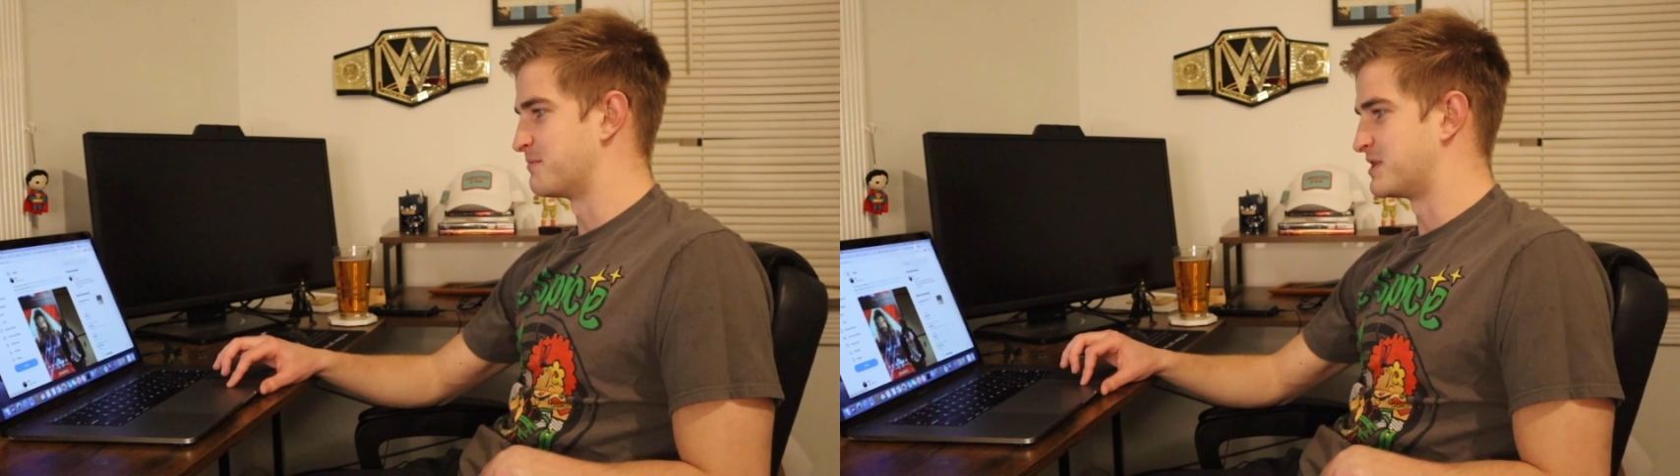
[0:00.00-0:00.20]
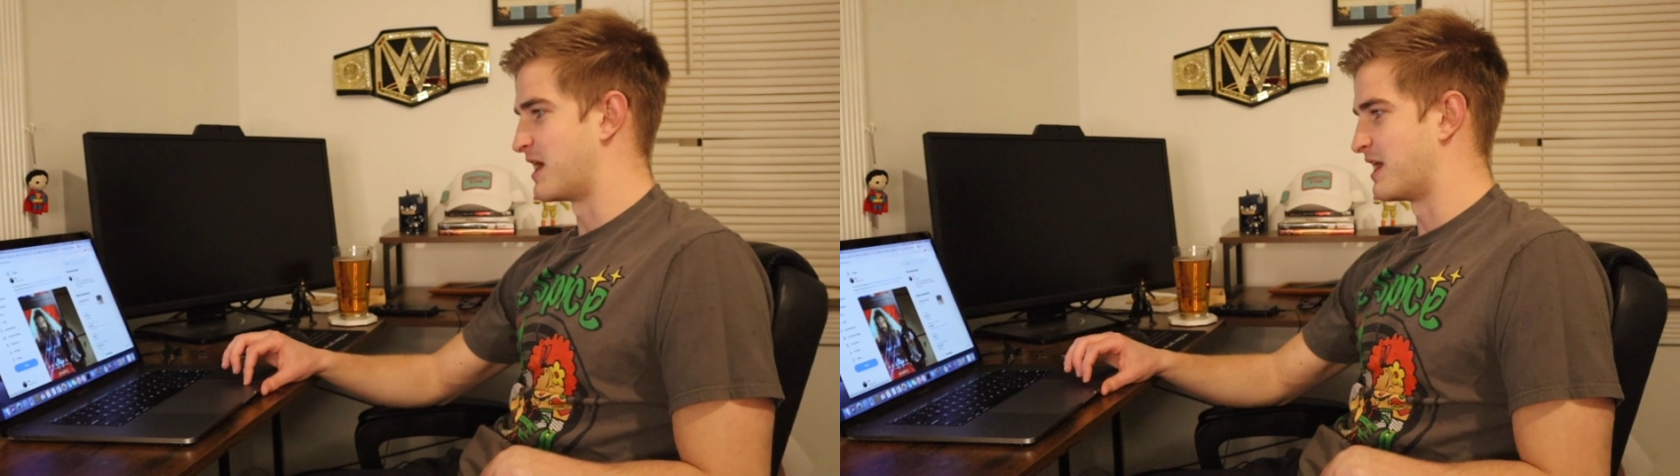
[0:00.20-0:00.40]

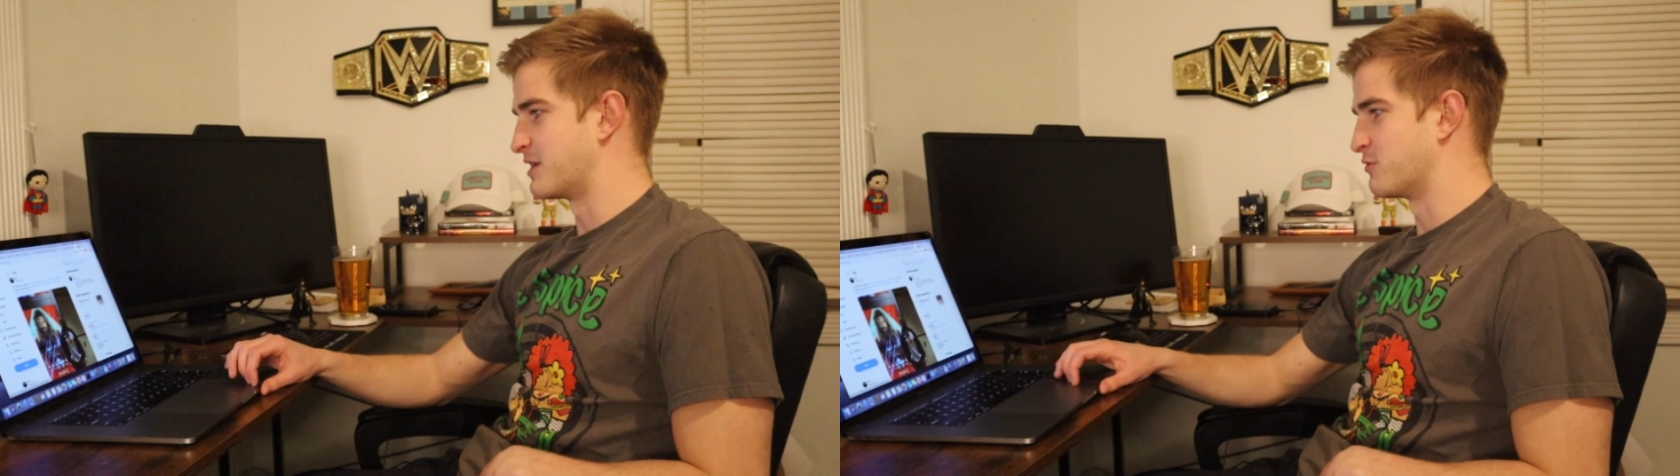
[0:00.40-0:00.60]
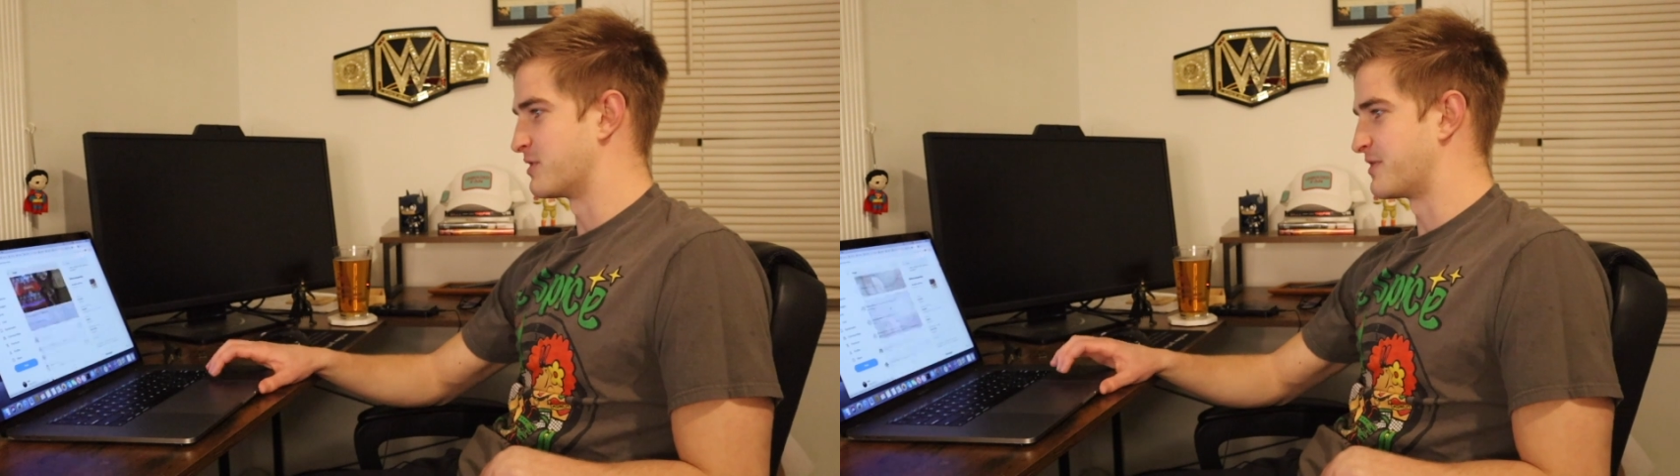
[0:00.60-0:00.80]
up to
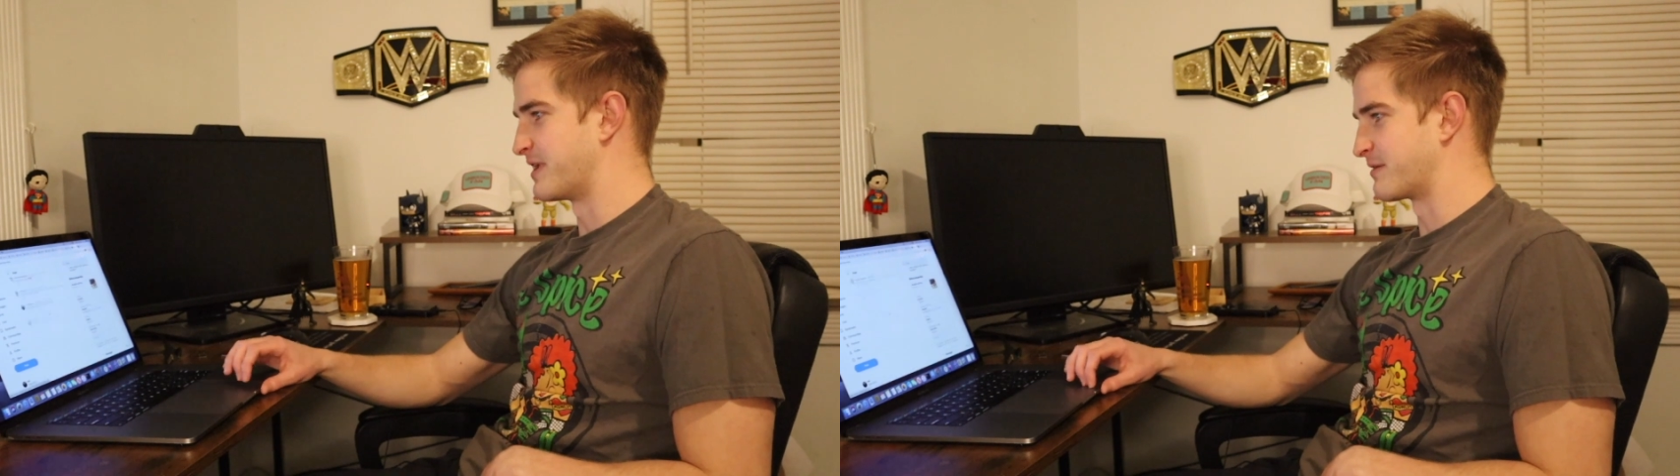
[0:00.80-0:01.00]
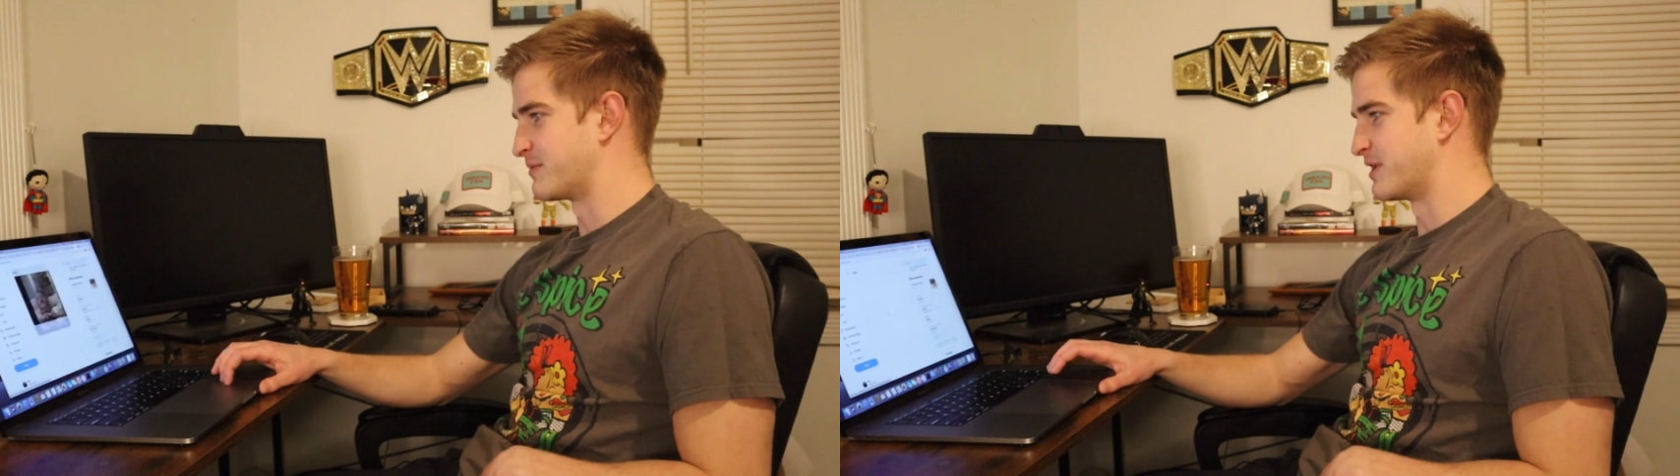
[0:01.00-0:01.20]
any one thing,